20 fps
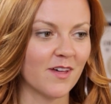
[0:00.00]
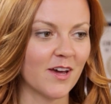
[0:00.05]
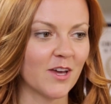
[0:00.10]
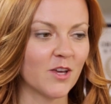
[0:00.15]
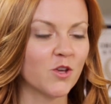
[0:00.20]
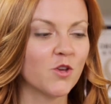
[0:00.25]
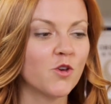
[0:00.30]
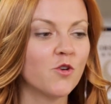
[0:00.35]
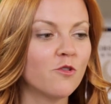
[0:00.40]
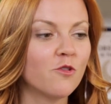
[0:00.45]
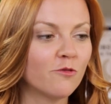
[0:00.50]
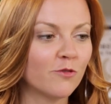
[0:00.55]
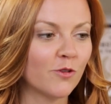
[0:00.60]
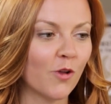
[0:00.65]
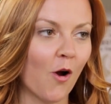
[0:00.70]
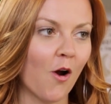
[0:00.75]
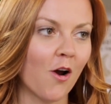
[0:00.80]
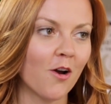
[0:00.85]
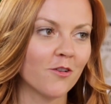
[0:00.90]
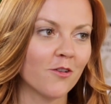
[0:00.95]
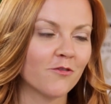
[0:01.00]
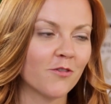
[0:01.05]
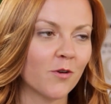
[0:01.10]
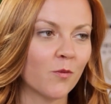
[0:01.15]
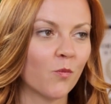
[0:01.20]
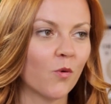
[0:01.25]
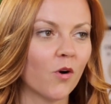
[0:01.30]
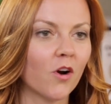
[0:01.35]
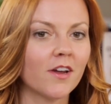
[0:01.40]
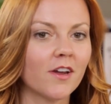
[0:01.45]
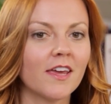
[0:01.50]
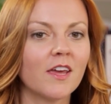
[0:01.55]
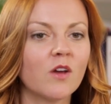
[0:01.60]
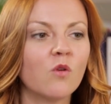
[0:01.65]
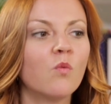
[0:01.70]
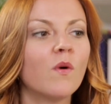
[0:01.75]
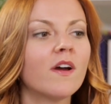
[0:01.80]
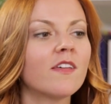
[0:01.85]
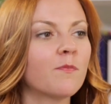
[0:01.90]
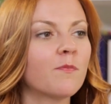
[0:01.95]
that you've learned from
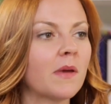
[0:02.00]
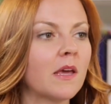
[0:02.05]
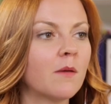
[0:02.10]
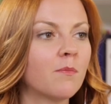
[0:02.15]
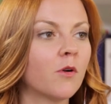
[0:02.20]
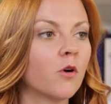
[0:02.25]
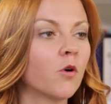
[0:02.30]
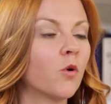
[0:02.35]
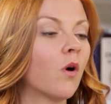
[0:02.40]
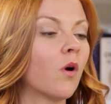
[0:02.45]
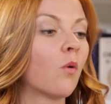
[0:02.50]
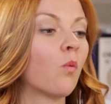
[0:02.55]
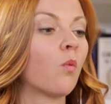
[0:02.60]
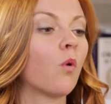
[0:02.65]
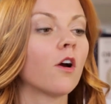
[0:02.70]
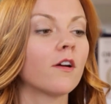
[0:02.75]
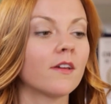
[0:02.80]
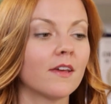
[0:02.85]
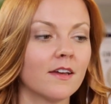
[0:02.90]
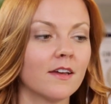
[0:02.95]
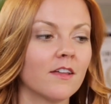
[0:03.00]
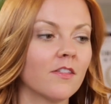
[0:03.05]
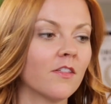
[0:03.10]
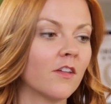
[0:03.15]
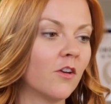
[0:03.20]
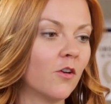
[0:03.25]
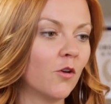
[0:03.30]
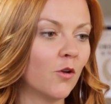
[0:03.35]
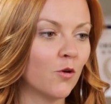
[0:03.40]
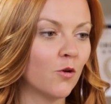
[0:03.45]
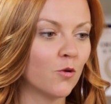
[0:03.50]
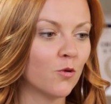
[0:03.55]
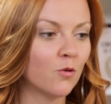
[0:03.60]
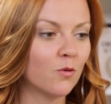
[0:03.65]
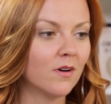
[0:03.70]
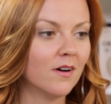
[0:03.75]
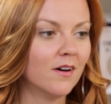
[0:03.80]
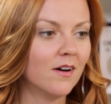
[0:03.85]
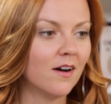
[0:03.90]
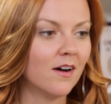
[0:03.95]
working with people who are working in the
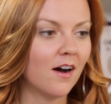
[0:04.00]
new